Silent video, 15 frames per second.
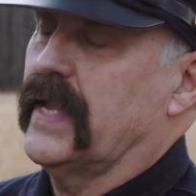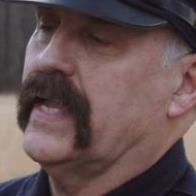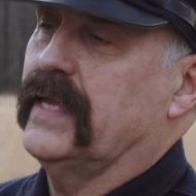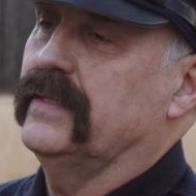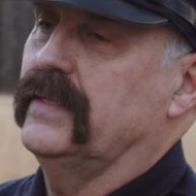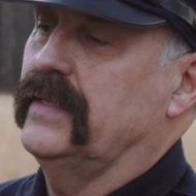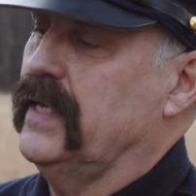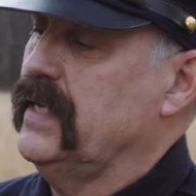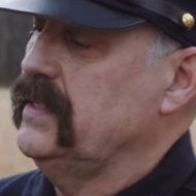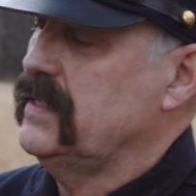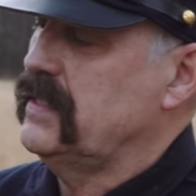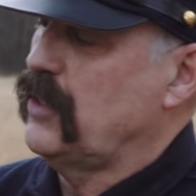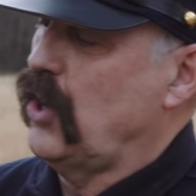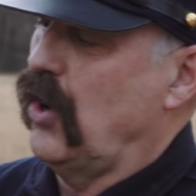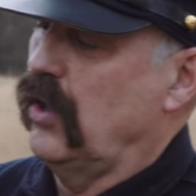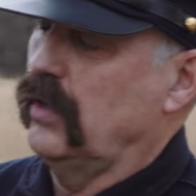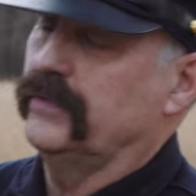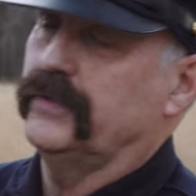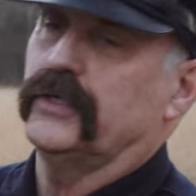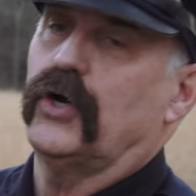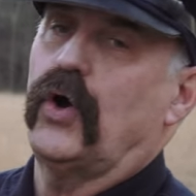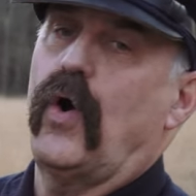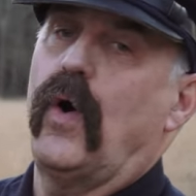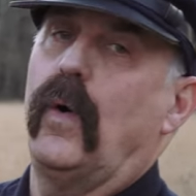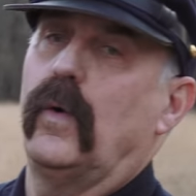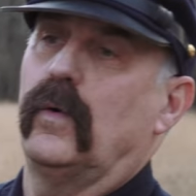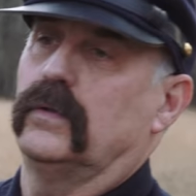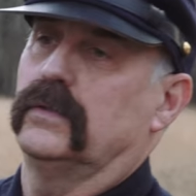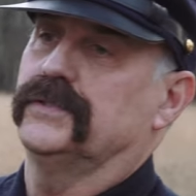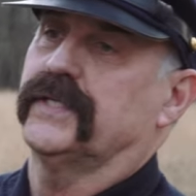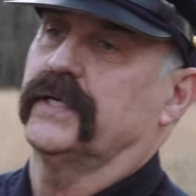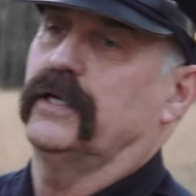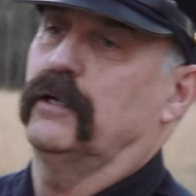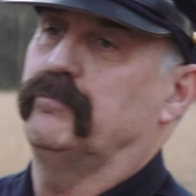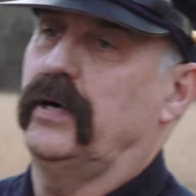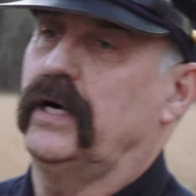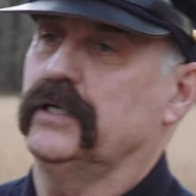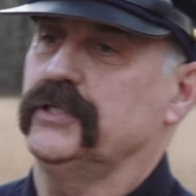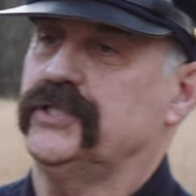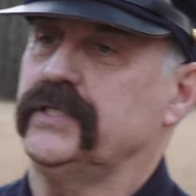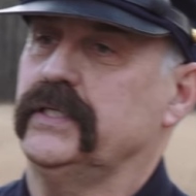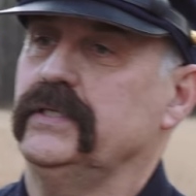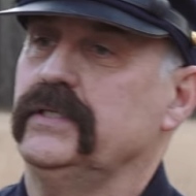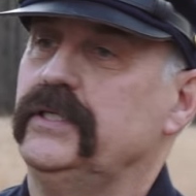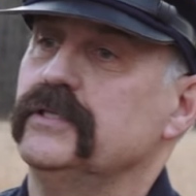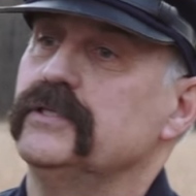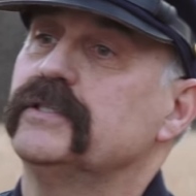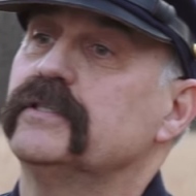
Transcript: And then uh, all the holes that are punched in here